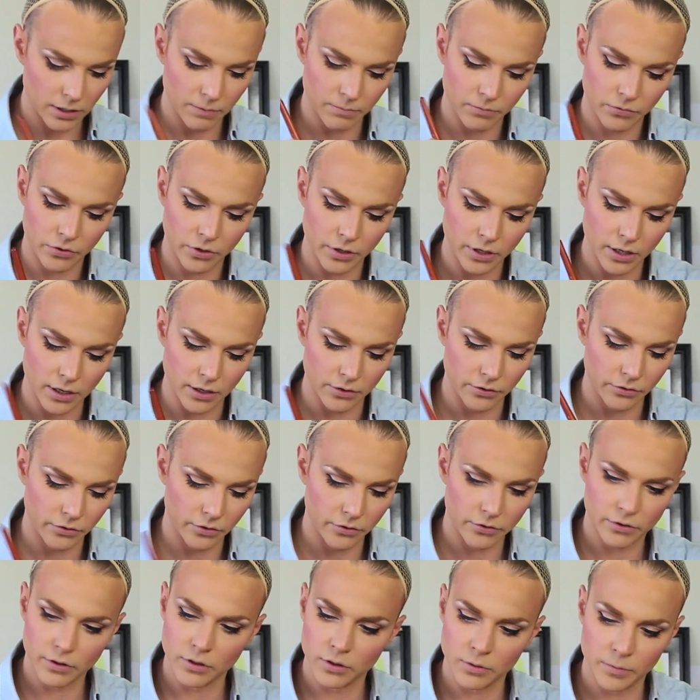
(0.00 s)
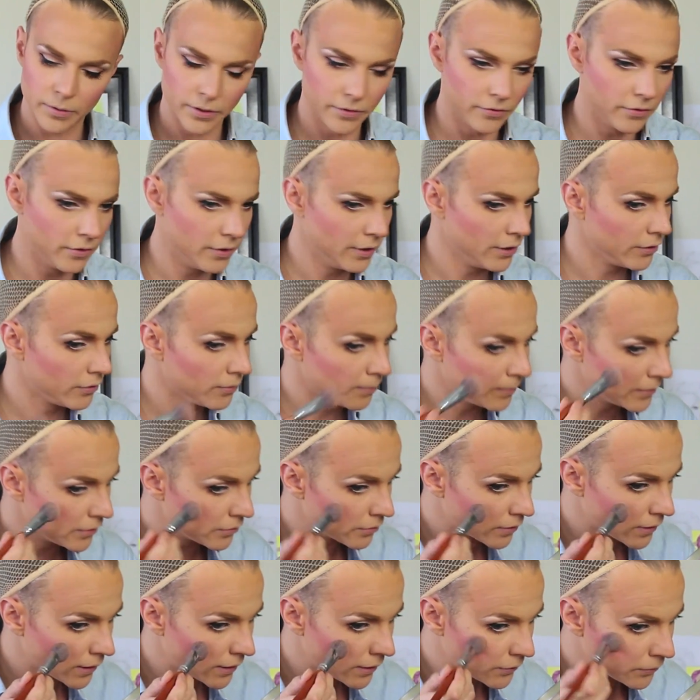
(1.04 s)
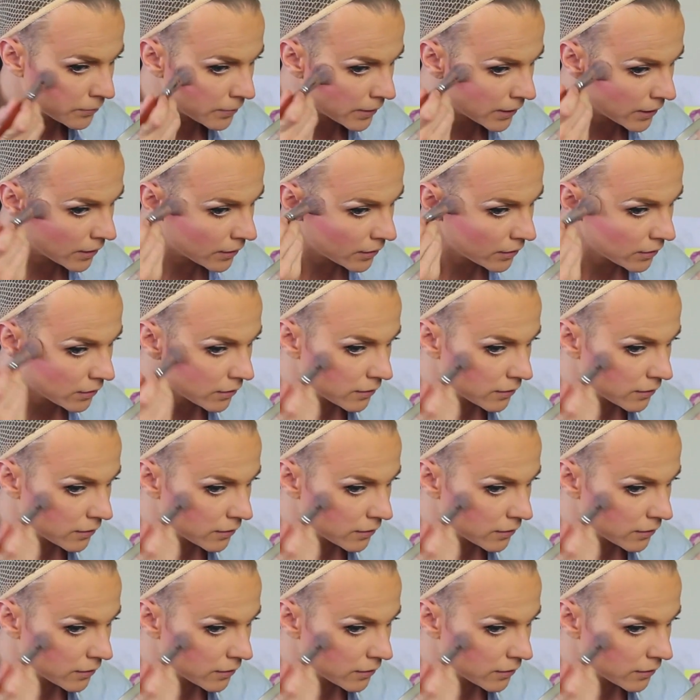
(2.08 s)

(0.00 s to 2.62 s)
So yeah, I just used a little bit of this mineralized powder,